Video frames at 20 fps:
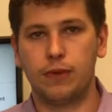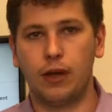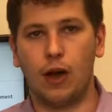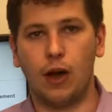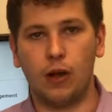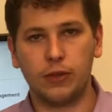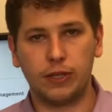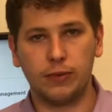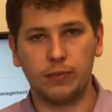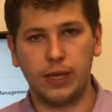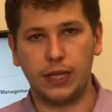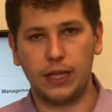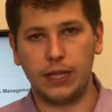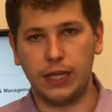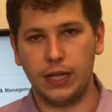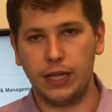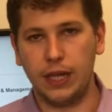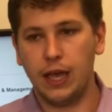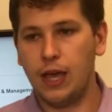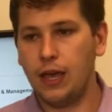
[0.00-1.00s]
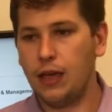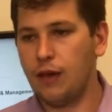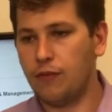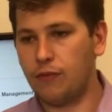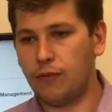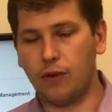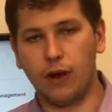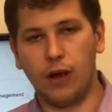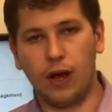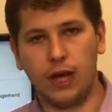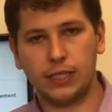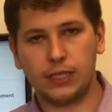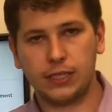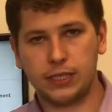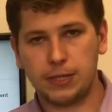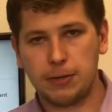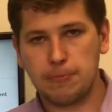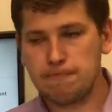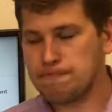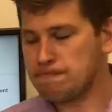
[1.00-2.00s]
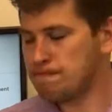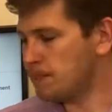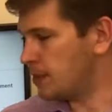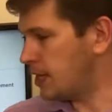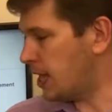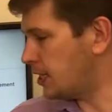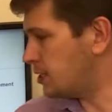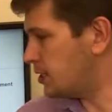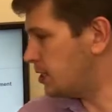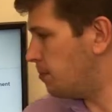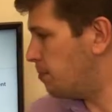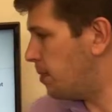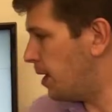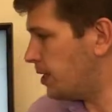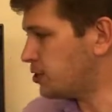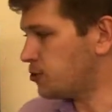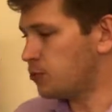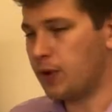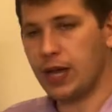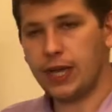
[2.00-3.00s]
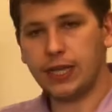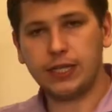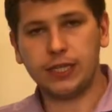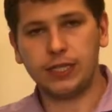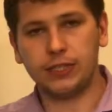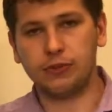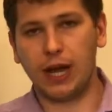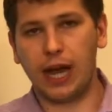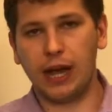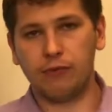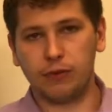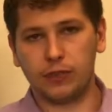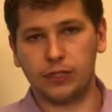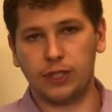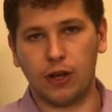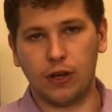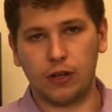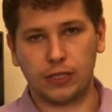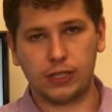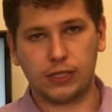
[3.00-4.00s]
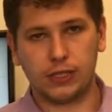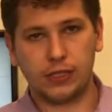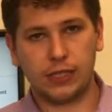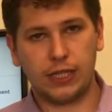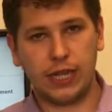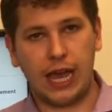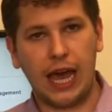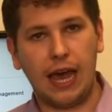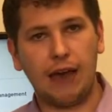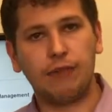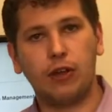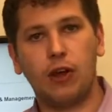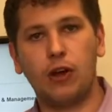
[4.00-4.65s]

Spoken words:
Ultimately, for us, that's the best way to drive results, to have